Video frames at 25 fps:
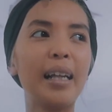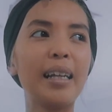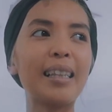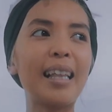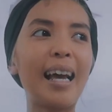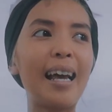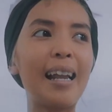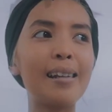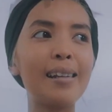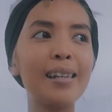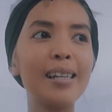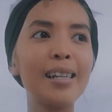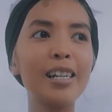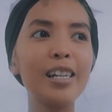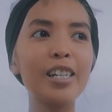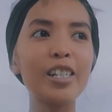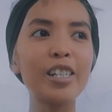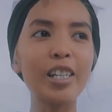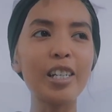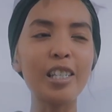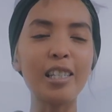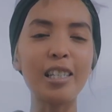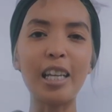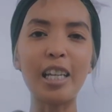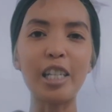like that
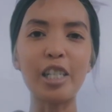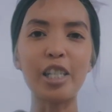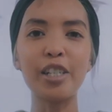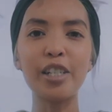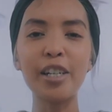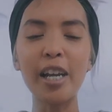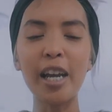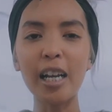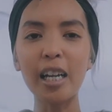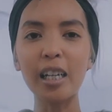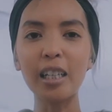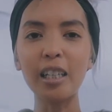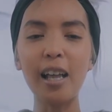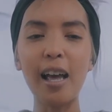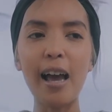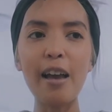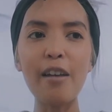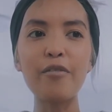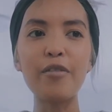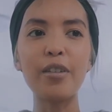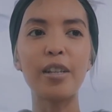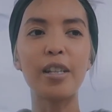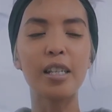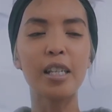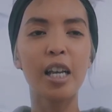ninja slash tech
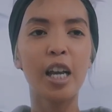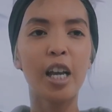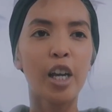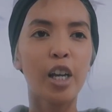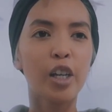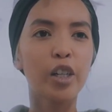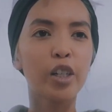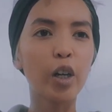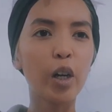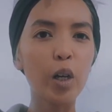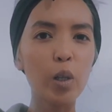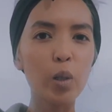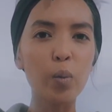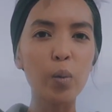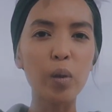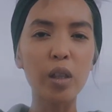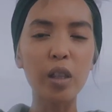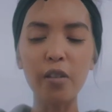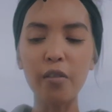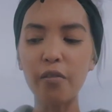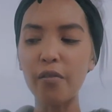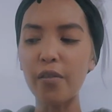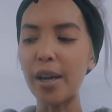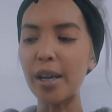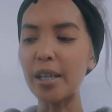life. It goes with
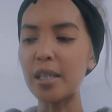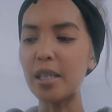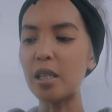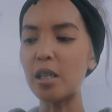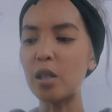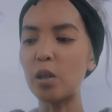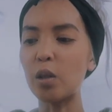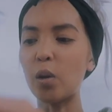the vests